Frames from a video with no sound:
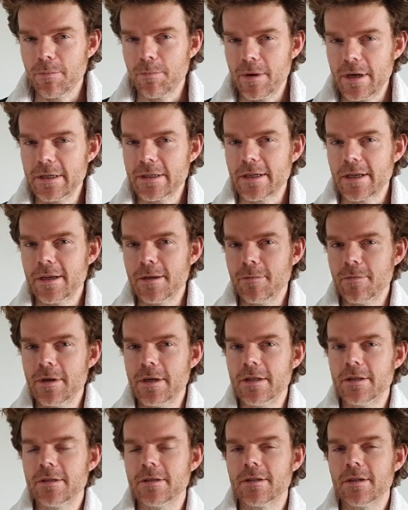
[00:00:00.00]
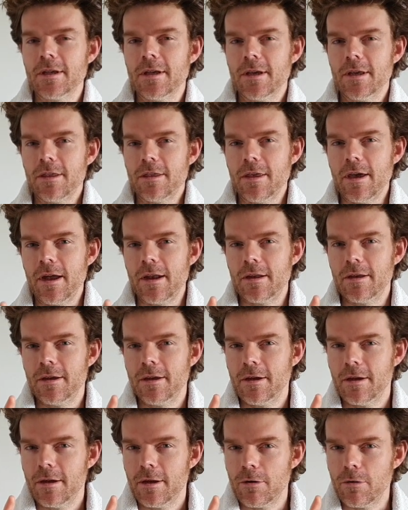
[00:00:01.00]
basically means that
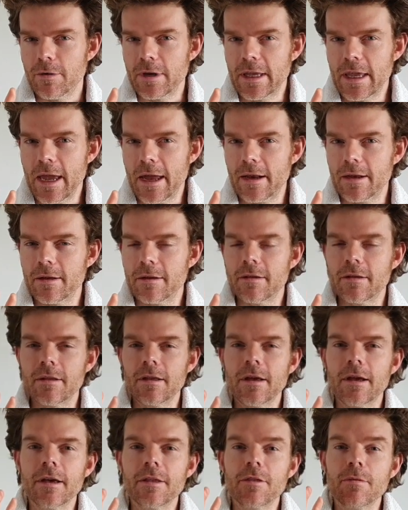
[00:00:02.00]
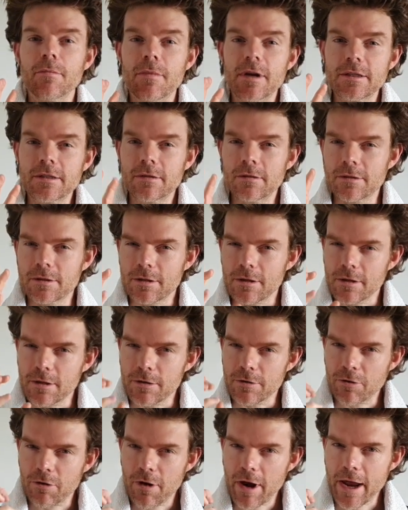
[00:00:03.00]
we get the muscles to
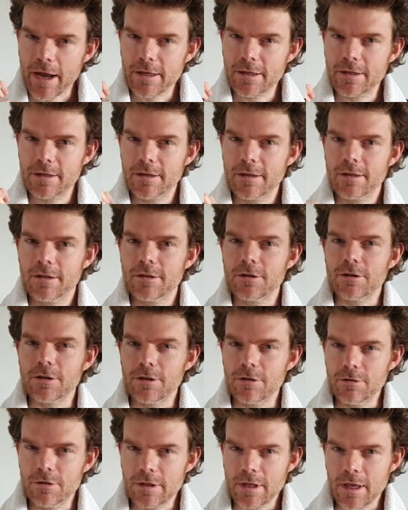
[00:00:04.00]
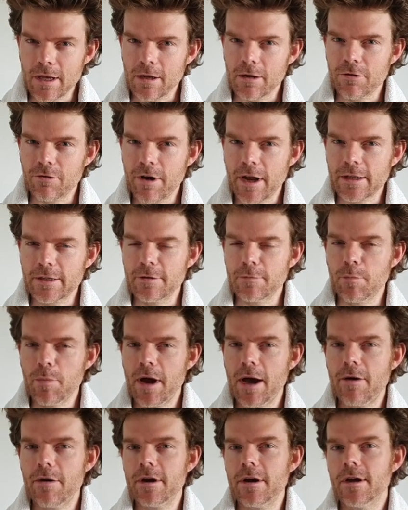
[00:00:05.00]
contract, to use their contractive
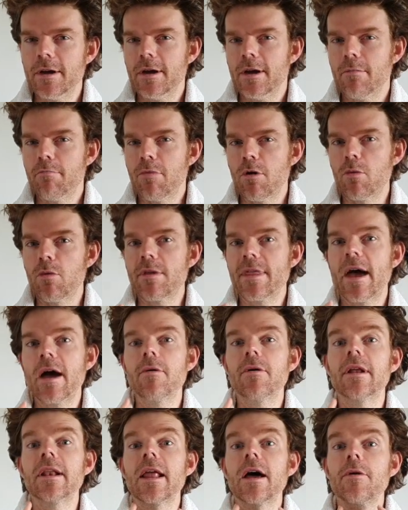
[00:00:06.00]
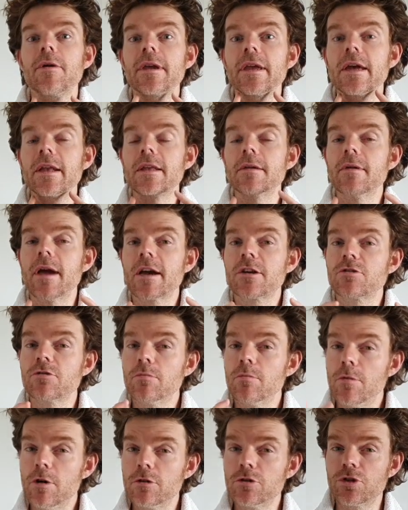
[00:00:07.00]
power, but without allowing any actual
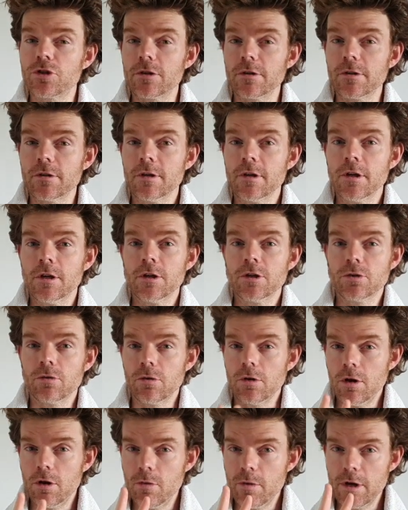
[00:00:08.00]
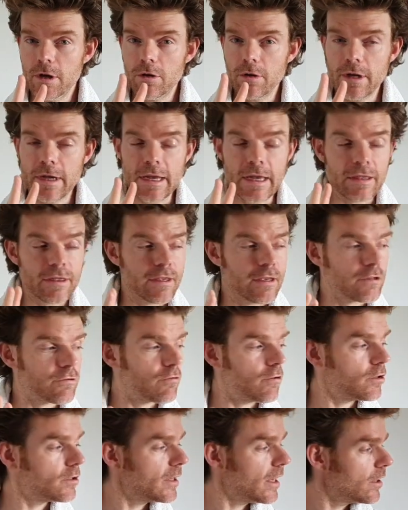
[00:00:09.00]
motion. So although we're looking at this
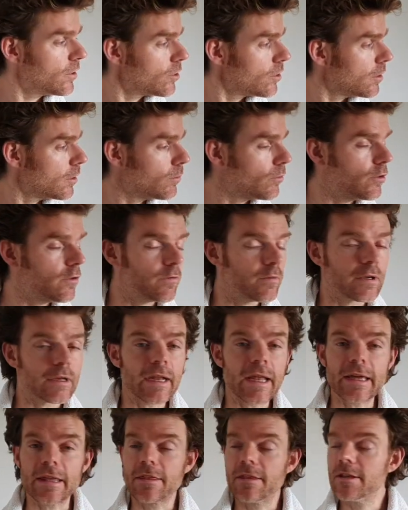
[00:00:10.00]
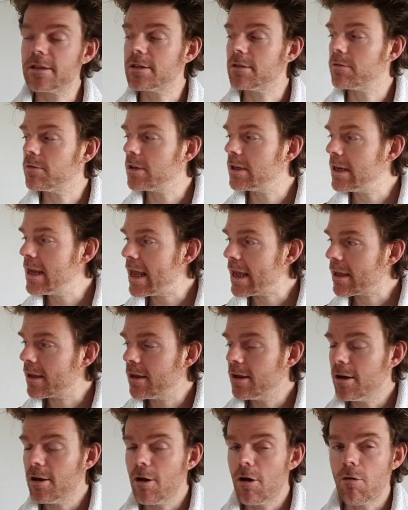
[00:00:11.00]
rotational movement like this of the neck,
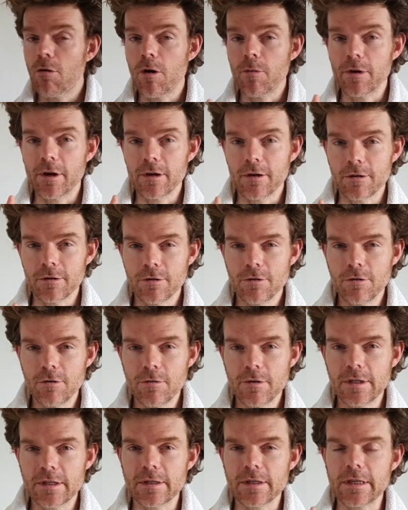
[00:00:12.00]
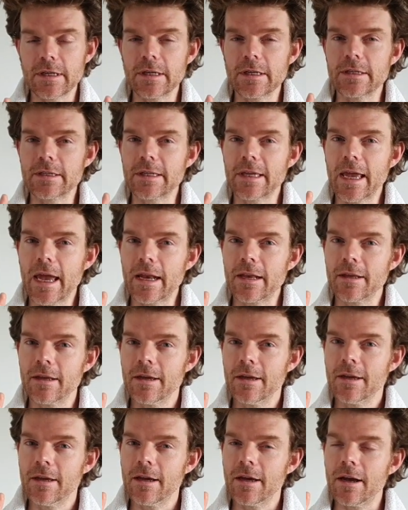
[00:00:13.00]
what we're going to do is get
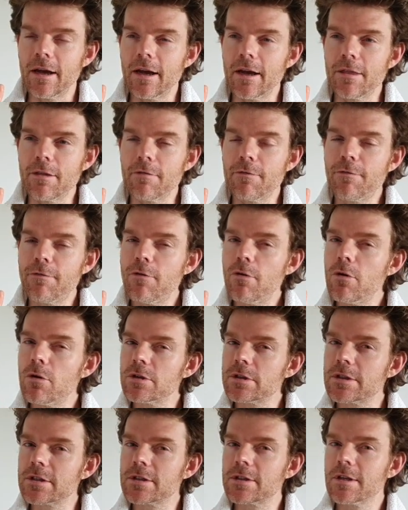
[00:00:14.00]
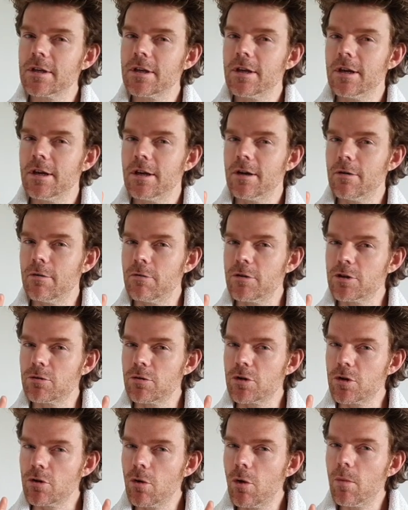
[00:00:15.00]
the force which
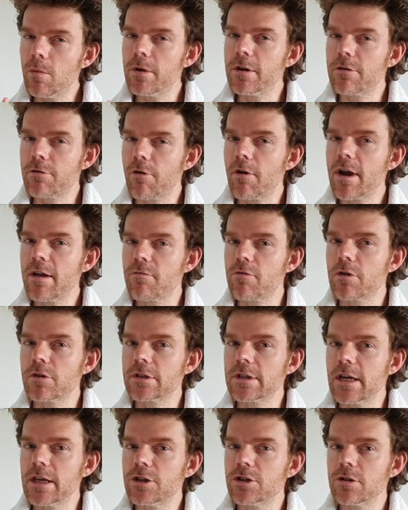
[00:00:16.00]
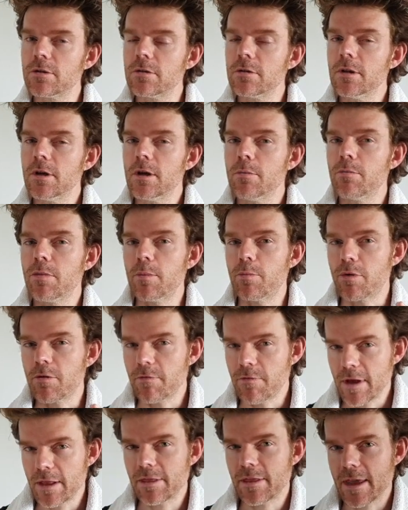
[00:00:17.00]
would normally drive rotation but
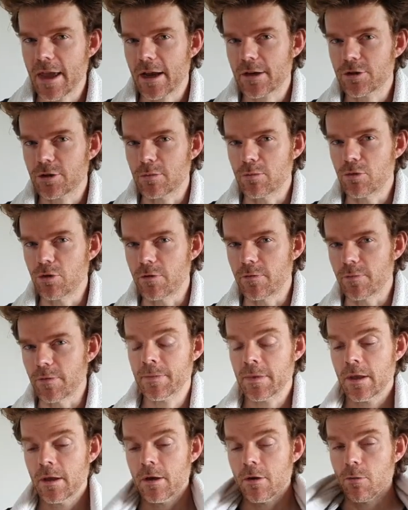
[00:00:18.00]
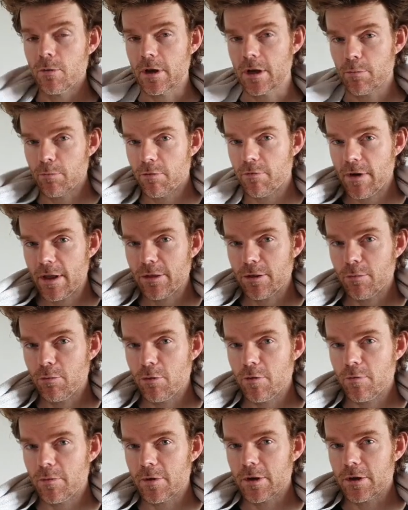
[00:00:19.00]
prevent the actual movement. We can prevent the
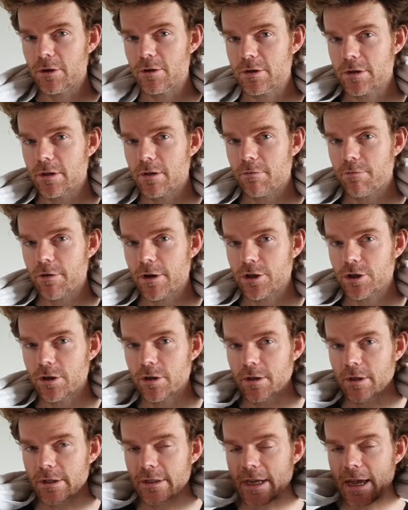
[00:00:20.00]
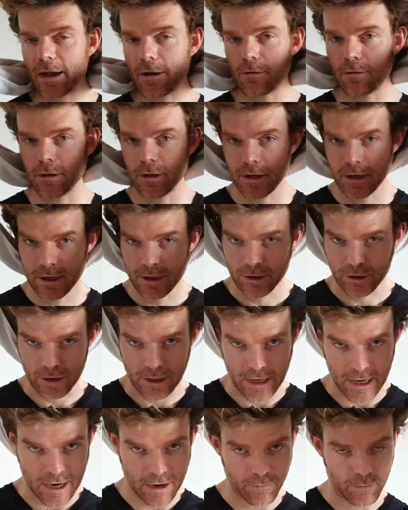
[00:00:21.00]
movement using the friction of the towel. So
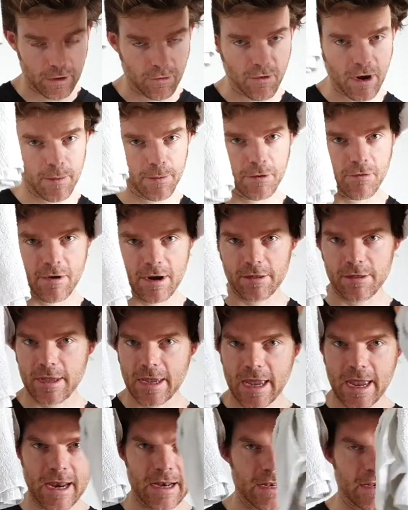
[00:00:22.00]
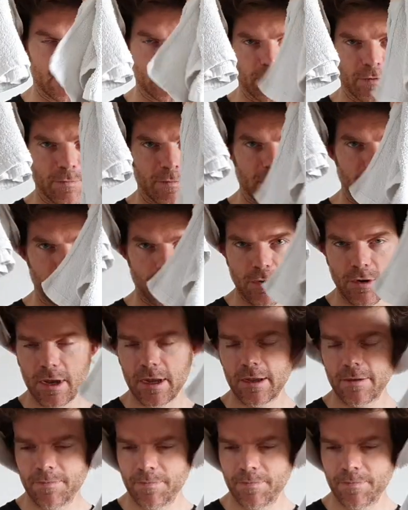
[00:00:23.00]
here, if we wrap it around the head as we've been doing